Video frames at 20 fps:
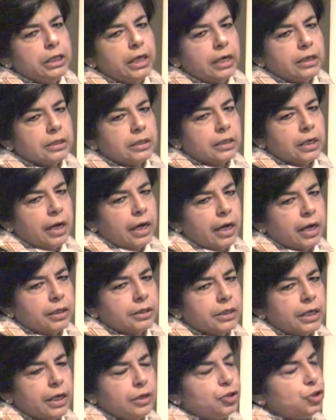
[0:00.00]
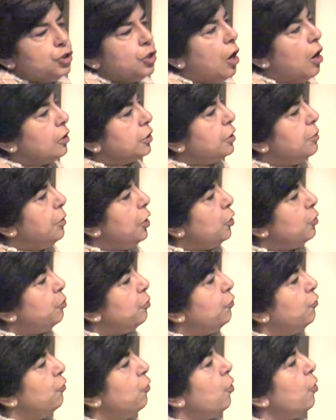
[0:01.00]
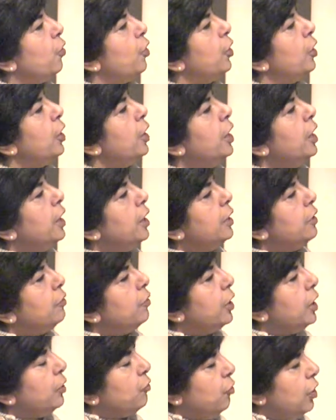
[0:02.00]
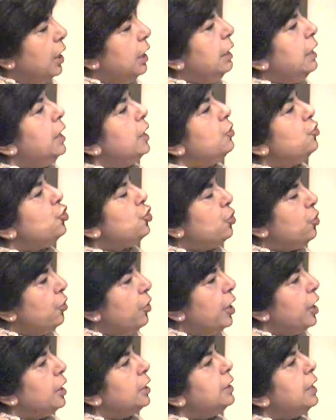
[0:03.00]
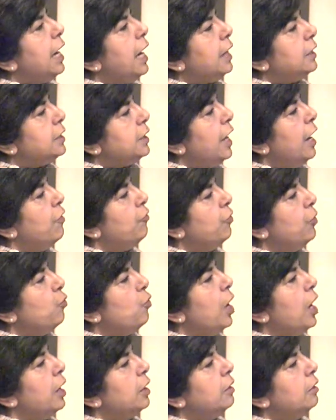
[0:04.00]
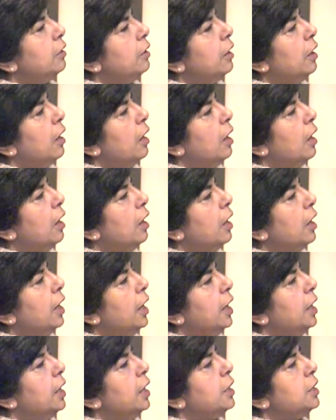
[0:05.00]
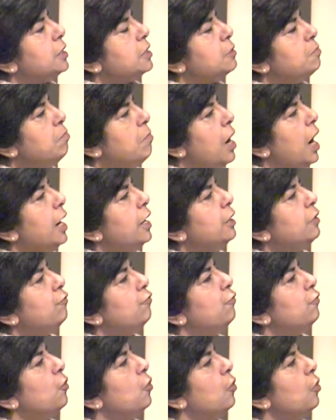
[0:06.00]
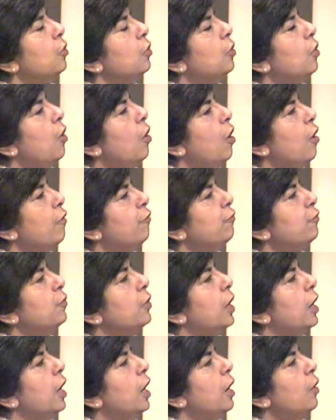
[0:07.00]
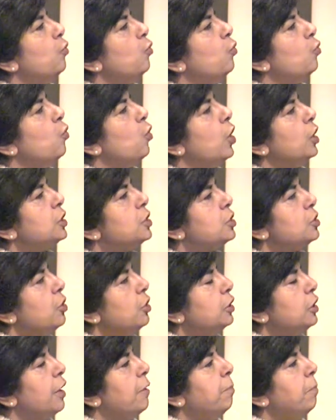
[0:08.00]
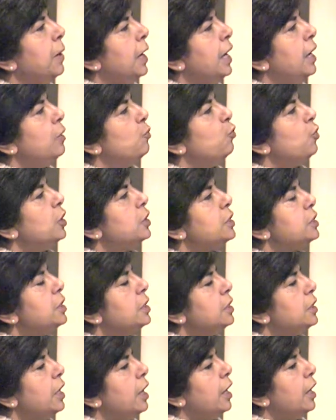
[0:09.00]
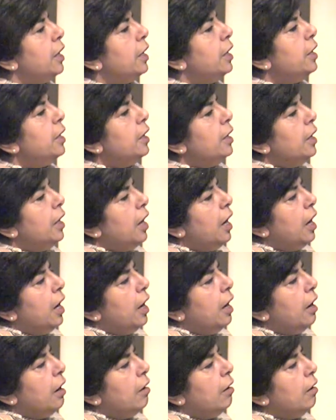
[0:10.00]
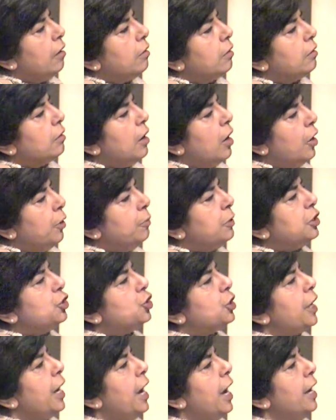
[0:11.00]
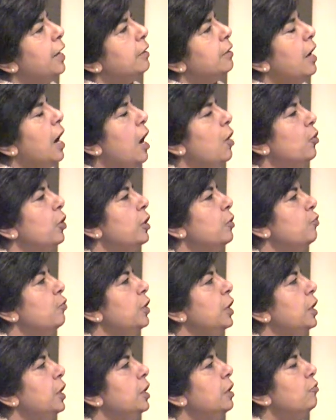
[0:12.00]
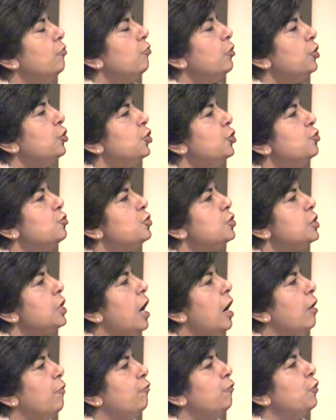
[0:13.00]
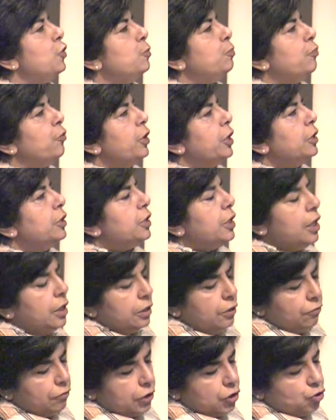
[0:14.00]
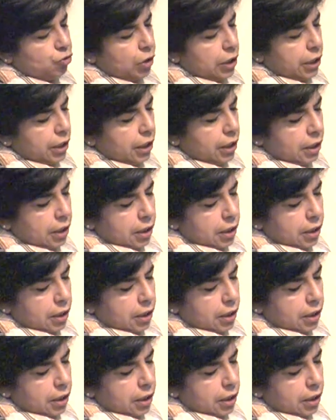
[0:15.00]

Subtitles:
that Ted talked about before, really ensuring that everyone is mindful of what's on their plate, what's in their garbage can, how can we reduce our footprint individually.